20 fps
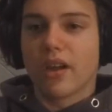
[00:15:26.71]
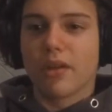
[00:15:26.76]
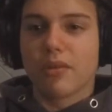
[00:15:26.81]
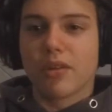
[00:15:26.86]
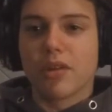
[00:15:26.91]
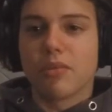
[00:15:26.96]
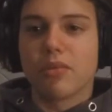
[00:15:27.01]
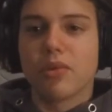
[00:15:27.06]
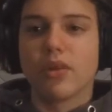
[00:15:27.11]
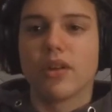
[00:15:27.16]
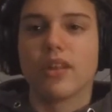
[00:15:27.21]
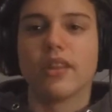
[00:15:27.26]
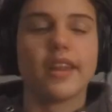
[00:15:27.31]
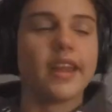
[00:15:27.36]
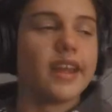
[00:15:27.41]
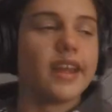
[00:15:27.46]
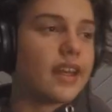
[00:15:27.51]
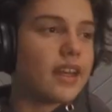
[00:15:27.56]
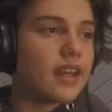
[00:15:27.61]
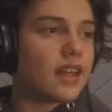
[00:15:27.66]
I'm going to put one
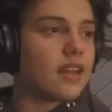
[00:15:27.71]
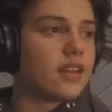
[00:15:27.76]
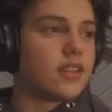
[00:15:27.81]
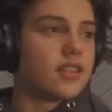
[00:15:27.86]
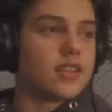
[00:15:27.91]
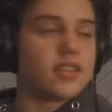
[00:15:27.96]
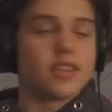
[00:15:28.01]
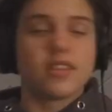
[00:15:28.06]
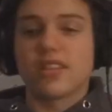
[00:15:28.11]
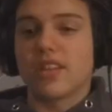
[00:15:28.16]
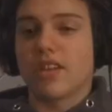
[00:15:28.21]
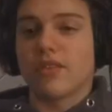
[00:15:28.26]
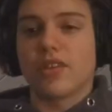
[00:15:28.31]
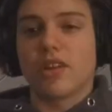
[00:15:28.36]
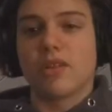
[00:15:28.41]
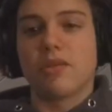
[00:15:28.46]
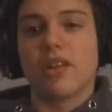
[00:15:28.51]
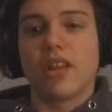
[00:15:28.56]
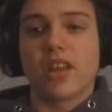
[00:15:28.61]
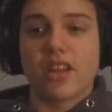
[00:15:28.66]
there because it's stuffing
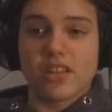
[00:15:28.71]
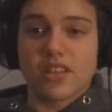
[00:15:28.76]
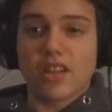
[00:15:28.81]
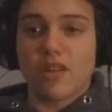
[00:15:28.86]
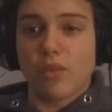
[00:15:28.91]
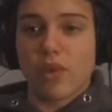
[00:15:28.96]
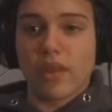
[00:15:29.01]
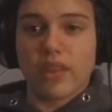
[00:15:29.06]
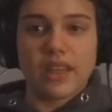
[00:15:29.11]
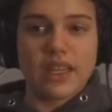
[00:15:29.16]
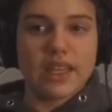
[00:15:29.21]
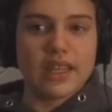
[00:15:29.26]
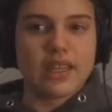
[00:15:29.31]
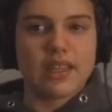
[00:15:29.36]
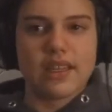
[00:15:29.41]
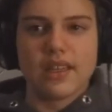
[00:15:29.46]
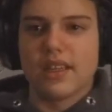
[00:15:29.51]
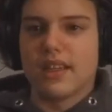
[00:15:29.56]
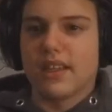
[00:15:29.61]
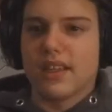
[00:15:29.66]
on, because I have one there
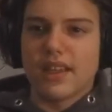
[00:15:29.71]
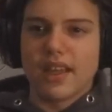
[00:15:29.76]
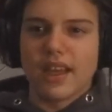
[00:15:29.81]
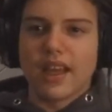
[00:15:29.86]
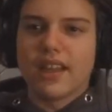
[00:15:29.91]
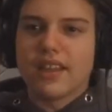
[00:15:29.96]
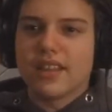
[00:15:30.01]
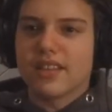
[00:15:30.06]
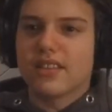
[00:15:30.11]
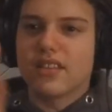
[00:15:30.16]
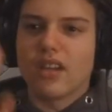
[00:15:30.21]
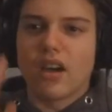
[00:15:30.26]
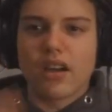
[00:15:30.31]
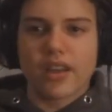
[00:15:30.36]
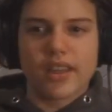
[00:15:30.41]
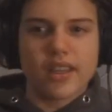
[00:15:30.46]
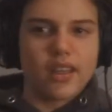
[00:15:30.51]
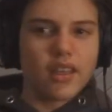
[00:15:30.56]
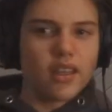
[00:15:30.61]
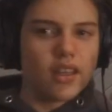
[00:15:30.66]
and it's dark
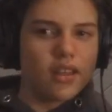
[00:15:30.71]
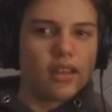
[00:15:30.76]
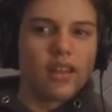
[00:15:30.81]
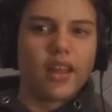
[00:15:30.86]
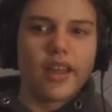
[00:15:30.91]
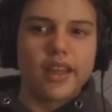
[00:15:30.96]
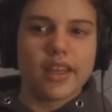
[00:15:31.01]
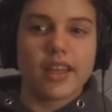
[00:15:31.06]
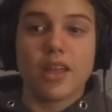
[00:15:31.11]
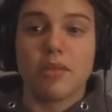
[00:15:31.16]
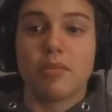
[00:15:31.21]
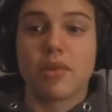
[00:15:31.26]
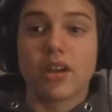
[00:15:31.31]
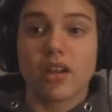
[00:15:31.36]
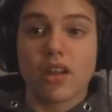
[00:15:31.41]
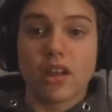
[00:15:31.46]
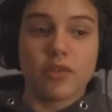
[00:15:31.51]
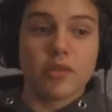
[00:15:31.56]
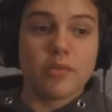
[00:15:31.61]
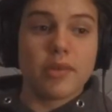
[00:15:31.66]
here, light here. But
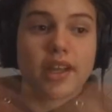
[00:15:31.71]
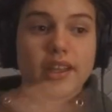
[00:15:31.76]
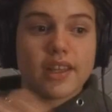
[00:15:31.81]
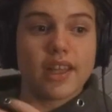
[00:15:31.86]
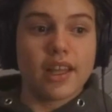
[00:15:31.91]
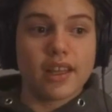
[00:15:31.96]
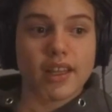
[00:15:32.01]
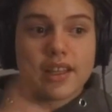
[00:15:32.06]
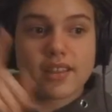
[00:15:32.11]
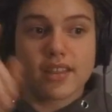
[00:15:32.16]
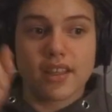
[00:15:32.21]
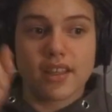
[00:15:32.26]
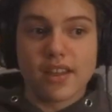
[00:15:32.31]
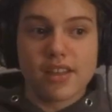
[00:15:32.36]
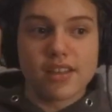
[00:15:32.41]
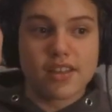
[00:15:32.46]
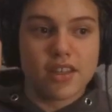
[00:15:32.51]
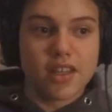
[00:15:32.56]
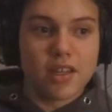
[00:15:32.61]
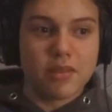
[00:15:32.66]
enough about that. Let's get
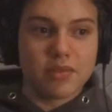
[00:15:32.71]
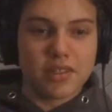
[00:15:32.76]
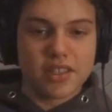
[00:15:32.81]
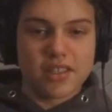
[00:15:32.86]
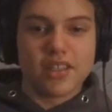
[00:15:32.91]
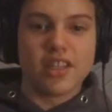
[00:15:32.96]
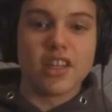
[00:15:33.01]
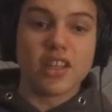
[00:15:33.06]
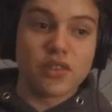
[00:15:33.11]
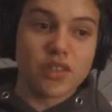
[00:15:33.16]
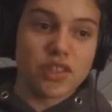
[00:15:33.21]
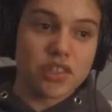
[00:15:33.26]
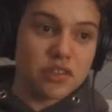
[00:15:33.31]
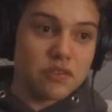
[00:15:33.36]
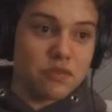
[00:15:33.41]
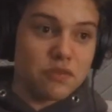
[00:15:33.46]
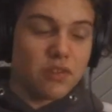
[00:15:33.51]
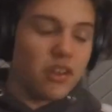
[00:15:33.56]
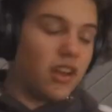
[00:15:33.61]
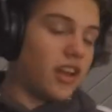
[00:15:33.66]
into number 6, which is
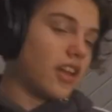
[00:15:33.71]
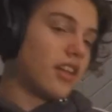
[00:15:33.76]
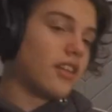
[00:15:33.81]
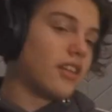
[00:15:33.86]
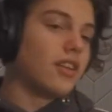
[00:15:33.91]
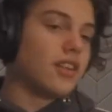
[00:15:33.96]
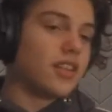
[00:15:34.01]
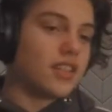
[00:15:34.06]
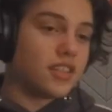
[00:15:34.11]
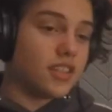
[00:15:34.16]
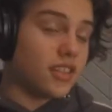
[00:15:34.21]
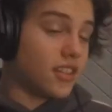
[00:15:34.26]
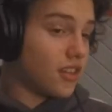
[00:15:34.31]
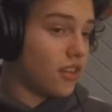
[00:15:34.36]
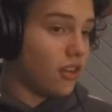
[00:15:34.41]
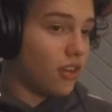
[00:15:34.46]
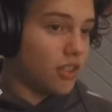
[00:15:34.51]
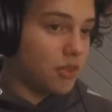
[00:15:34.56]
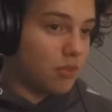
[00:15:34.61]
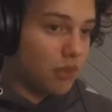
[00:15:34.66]
Flying Lotus's
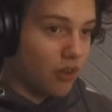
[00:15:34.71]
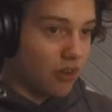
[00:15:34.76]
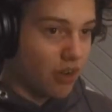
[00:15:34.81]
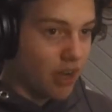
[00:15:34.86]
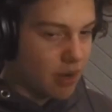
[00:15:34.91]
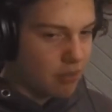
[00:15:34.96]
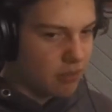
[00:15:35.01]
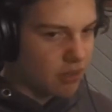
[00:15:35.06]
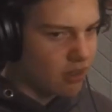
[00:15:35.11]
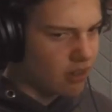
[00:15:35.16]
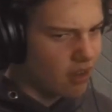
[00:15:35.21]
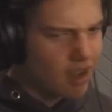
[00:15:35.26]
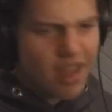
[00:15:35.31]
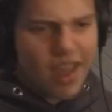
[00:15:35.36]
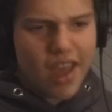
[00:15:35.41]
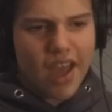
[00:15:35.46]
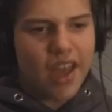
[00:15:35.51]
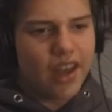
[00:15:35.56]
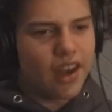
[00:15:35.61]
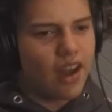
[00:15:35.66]
Cosmogramma,
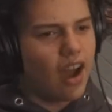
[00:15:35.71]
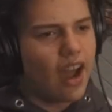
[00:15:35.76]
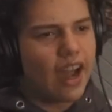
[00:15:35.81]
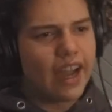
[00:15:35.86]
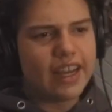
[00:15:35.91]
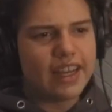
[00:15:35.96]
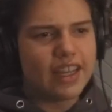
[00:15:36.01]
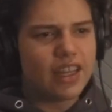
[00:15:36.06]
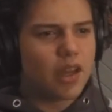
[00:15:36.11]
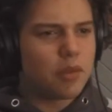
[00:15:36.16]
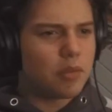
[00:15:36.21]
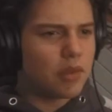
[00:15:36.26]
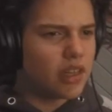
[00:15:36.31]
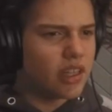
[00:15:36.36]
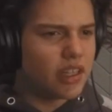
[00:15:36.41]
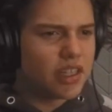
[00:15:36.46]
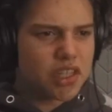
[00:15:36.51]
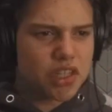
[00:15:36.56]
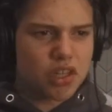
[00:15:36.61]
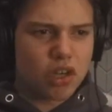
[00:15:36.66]
an IDM
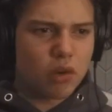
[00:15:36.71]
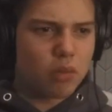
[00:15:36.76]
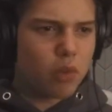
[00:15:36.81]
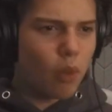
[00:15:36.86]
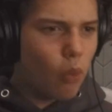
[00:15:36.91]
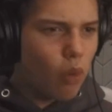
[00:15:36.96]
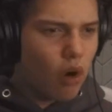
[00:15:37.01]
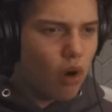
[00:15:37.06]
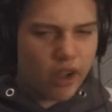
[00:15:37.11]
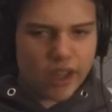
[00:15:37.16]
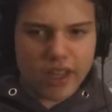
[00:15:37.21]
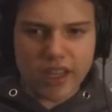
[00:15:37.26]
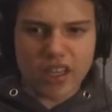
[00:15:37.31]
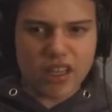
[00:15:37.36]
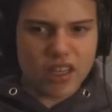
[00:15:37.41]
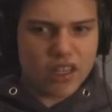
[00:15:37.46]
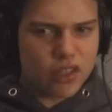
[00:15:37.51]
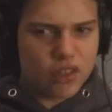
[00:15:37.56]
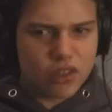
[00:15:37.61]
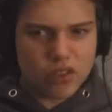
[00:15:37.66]
glitch hop,
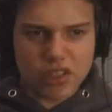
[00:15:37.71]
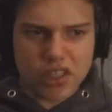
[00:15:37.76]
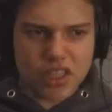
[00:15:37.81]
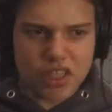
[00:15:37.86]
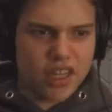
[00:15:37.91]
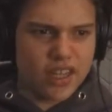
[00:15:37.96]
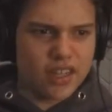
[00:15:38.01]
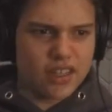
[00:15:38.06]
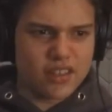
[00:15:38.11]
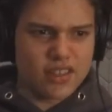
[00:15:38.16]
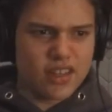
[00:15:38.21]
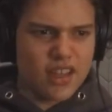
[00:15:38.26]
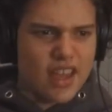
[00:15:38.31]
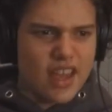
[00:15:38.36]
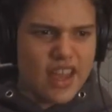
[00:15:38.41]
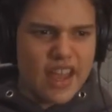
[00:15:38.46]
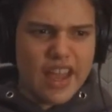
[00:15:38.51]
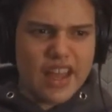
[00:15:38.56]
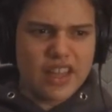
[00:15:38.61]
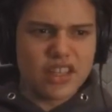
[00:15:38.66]
wonky, new jazz,
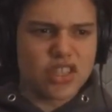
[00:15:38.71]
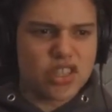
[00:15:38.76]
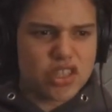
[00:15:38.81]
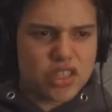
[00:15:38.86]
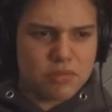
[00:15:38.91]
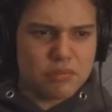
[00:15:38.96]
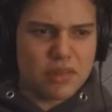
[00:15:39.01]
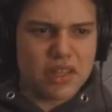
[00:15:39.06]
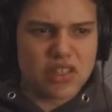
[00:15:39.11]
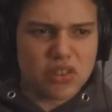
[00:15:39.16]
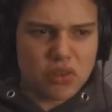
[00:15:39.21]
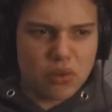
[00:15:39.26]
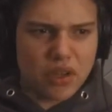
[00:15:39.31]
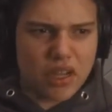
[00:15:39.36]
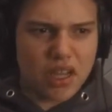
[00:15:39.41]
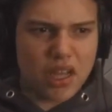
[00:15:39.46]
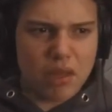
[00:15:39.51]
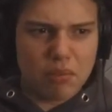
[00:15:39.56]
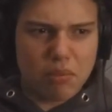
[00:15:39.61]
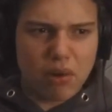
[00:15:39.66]
instrumental
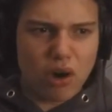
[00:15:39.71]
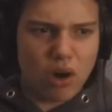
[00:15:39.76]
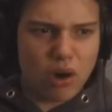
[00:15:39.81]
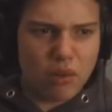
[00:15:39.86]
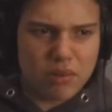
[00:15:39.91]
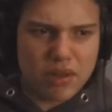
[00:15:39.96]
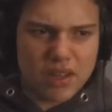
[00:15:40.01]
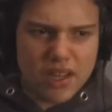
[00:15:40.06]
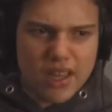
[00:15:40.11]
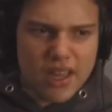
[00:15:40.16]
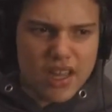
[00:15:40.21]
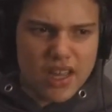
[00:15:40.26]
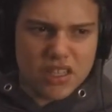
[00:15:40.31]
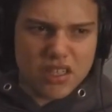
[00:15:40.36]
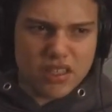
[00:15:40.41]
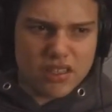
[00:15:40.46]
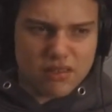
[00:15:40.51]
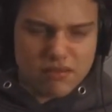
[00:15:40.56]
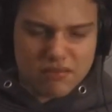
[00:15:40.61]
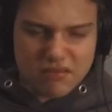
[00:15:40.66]
hip hop,
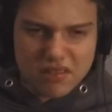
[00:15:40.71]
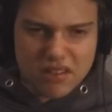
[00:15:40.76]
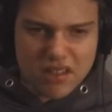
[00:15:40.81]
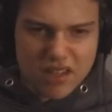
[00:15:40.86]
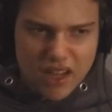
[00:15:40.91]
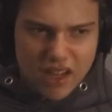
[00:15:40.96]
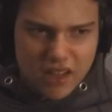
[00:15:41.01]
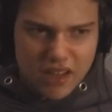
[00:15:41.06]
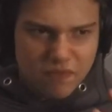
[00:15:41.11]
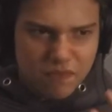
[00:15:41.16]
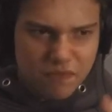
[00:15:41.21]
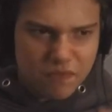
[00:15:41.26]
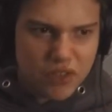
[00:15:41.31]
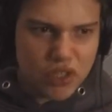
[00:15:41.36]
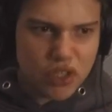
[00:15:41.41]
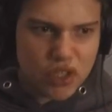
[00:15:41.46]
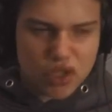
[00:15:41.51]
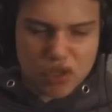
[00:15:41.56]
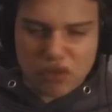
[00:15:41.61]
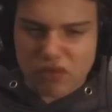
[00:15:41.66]
just a
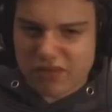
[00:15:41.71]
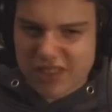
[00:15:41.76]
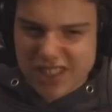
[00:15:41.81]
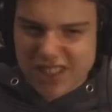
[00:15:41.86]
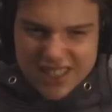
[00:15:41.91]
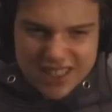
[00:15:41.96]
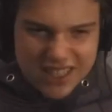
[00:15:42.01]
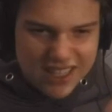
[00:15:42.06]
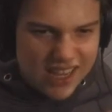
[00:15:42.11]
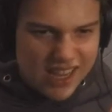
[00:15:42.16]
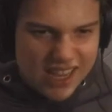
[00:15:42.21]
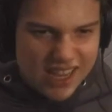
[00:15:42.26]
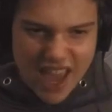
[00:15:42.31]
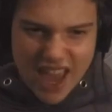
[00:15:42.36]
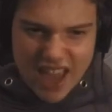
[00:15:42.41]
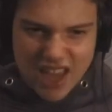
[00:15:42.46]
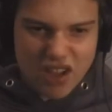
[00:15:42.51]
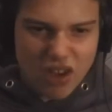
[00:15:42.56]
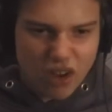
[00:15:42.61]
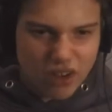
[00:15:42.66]
futuristic,
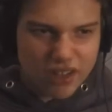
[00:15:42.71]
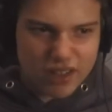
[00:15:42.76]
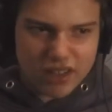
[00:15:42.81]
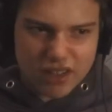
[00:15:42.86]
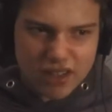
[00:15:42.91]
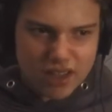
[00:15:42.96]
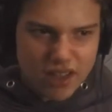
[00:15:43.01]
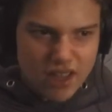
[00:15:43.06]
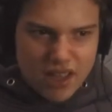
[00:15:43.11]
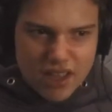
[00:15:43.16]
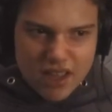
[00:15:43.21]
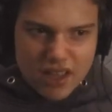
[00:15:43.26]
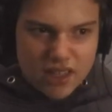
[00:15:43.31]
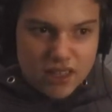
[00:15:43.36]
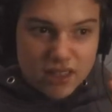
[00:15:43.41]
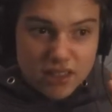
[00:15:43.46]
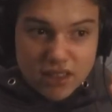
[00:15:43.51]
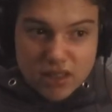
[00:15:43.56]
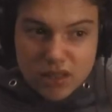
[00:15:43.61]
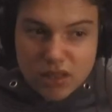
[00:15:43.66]
chaotic
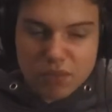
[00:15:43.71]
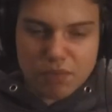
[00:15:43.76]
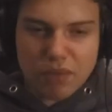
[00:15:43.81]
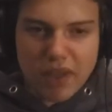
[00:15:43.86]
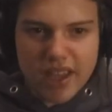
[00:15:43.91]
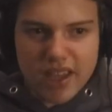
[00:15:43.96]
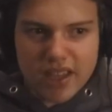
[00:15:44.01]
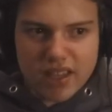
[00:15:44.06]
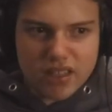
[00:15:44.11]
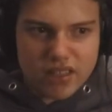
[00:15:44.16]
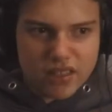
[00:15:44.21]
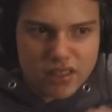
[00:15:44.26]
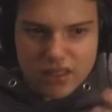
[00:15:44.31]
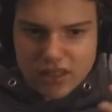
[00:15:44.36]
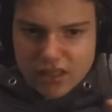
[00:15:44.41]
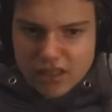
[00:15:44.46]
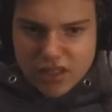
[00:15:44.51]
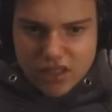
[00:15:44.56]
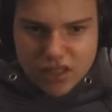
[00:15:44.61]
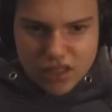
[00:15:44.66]
space.
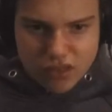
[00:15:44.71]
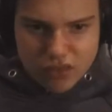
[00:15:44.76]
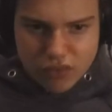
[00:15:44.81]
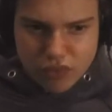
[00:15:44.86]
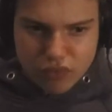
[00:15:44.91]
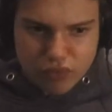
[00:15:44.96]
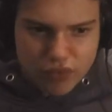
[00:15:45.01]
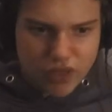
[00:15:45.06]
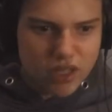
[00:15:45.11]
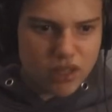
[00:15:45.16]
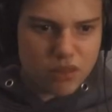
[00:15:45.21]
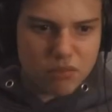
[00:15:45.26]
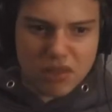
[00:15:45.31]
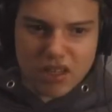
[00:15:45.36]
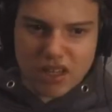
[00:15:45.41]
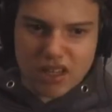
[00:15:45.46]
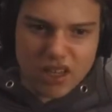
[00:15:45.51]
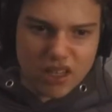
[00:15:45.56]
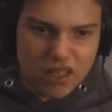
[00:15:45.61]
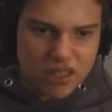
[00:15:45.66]
It's just
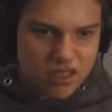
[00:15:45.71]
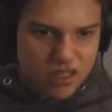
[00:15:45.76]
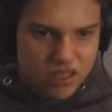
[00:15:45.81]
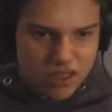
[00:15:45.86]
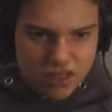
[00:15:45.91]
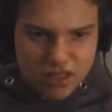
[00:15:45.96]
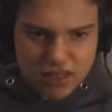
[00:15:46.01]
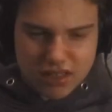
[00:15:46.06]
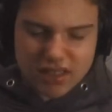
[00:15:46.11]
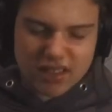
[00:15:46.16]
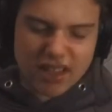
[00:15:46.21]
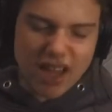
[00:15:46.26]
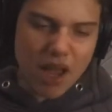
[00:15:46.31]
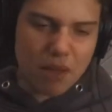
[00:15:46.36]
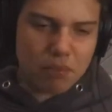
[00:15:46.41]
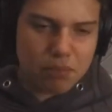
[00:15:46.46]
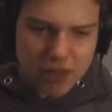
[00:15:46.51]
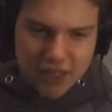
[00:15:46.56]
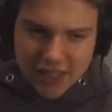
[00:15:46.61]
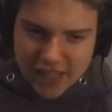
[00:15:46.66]
rhythmic. It's just
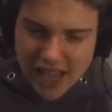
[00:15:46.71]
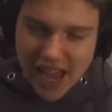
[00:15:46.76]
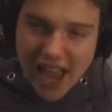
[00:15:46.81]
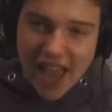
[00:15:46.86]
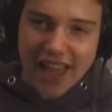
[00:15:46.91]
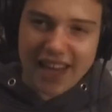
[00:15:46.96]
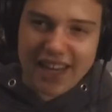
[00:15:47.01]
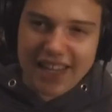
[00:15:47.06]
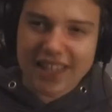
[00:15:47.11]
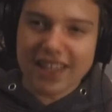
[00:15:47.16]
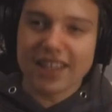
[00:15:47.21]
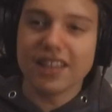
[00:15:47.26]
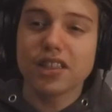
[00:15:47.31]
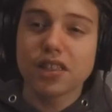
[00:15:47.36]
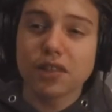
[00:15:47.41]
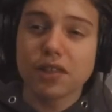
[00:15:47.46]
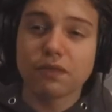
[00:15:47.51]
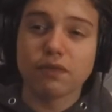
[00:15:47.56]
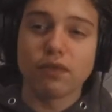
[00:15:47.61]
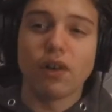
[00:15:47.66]
sampling at
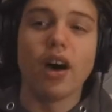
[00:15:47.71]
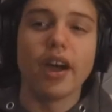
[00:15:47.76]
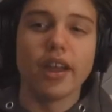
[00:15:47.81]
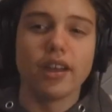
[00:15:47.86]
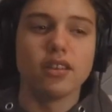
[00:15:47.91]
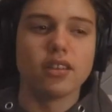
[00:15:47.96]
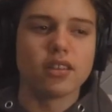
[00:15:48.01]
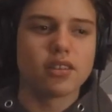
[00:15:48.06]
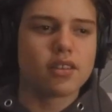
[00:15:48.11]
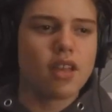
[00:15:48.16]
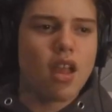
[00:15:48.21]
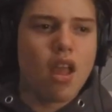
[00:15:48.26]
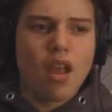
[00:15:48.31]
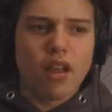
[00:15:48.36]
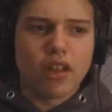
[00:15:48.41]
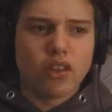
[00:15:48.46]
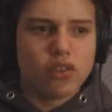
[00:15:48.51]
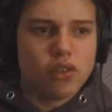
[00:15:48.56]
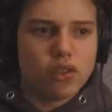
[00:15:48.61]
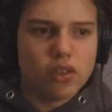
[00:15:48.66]
its finest.
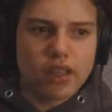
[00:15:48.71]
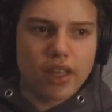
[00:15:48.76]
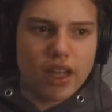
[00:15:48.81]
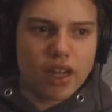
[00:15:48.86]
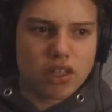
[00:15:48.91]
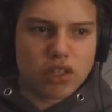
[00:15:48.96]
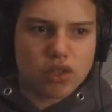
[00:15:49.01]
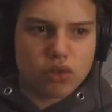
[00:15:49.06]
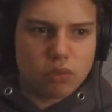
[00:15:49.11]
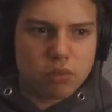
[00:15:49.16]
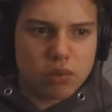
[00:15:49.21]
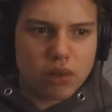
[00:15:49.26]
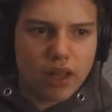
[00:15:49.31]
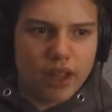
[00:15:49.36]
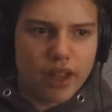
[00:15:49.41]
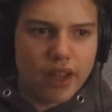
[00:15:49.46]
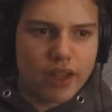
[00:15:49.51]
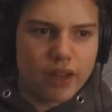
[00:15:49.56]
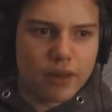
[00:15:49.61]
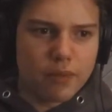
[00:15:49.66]
Do the actual
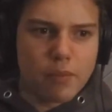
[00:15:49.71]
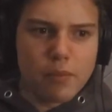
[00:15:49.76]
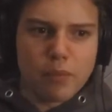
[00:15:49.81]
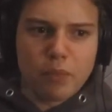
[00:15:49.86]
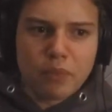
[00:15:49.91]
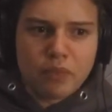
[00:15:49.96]
playing.